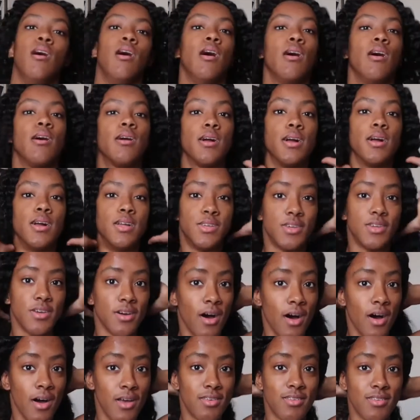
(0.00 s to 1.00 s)
Alright
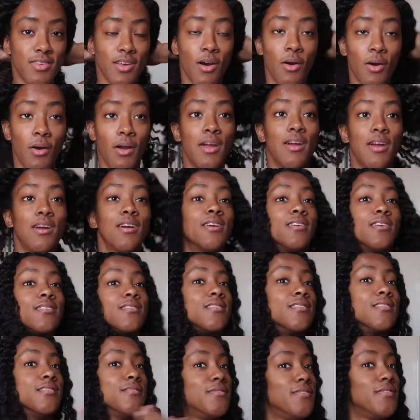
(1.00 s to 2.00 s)
y'all, so here is
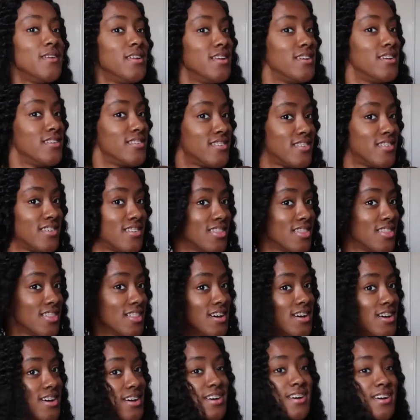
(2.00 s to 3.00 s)
the finished
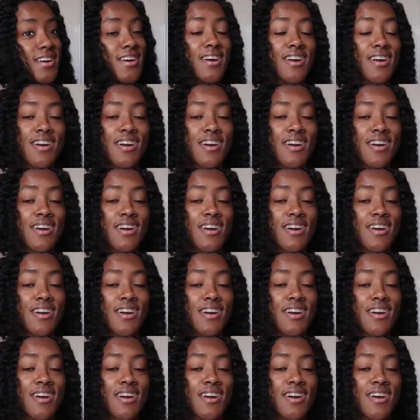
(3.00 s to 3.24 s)
look.